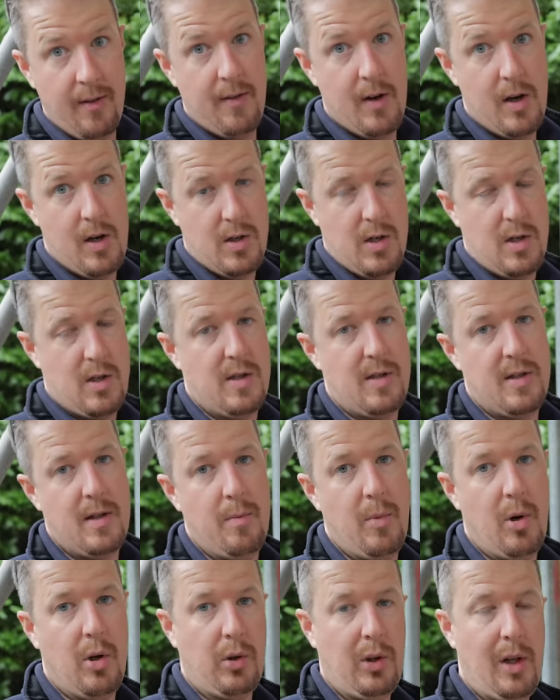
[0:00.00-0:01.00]
versions of
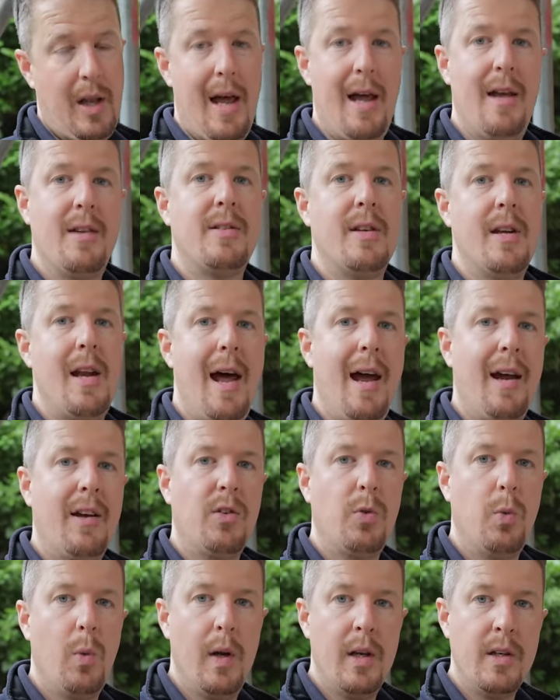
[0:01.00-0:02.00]
the Model S and
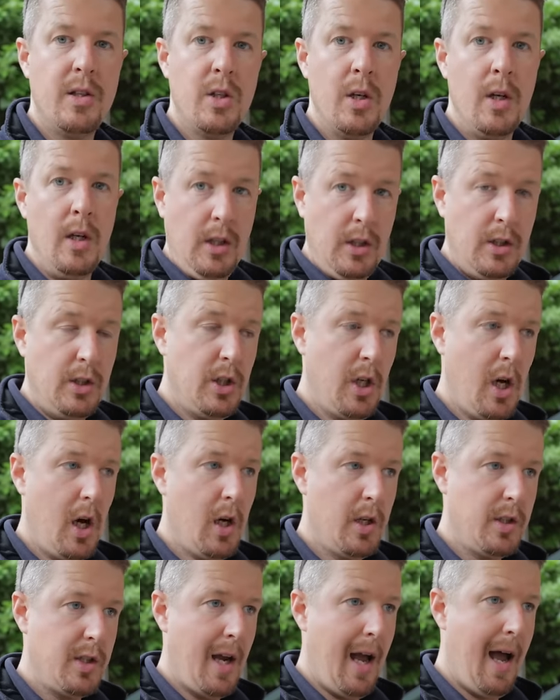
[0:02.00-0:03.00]
X, which
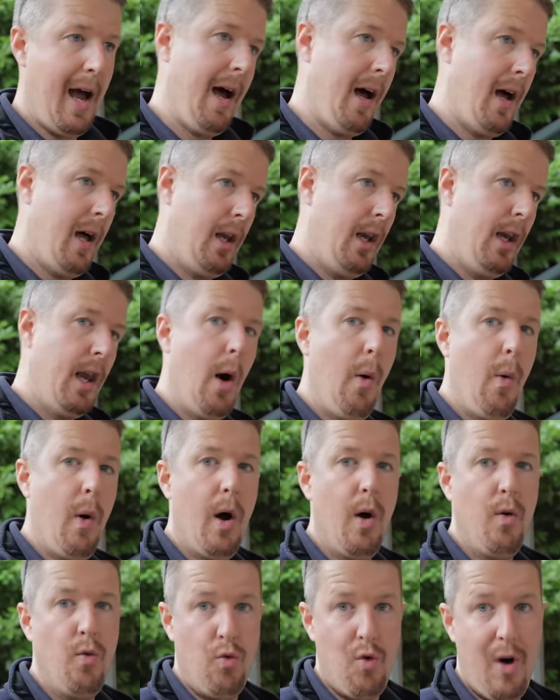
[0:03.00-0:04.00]
charge at a
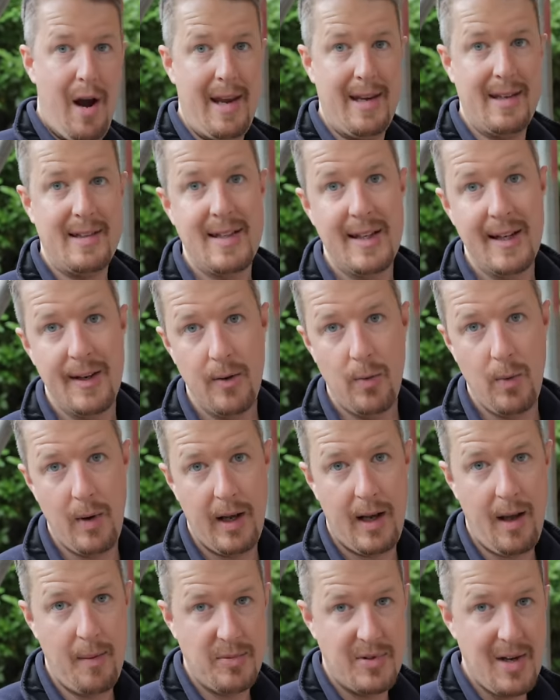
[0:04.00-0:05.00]
lower rate when
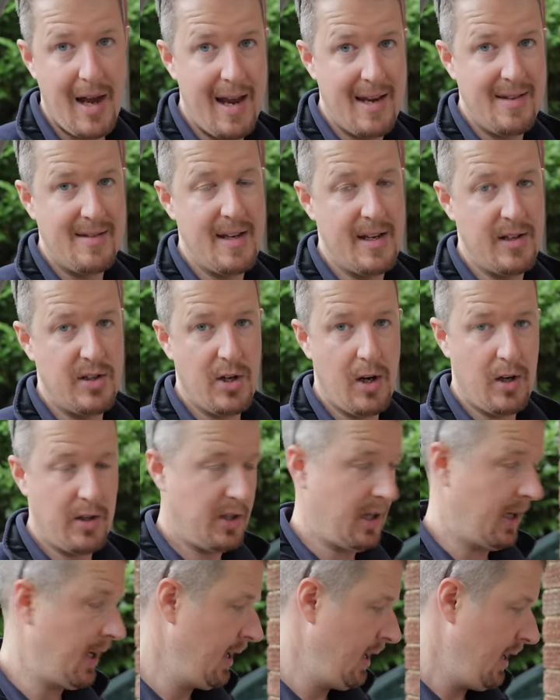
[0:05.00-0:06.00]
it comes to AC
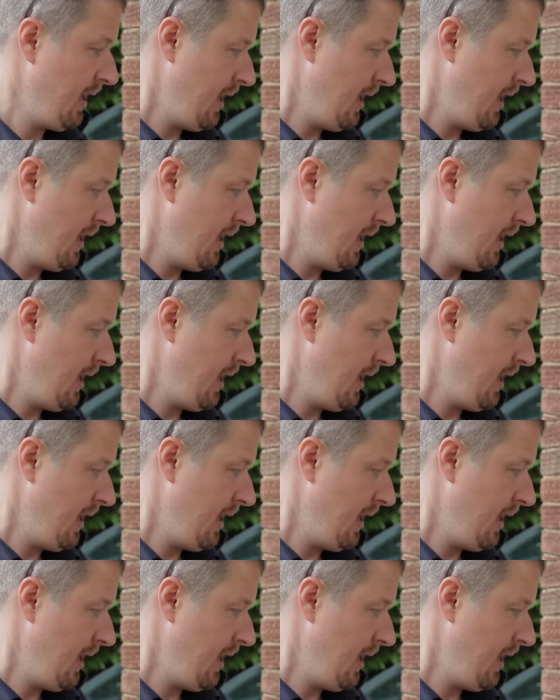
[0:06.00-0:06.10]
charging.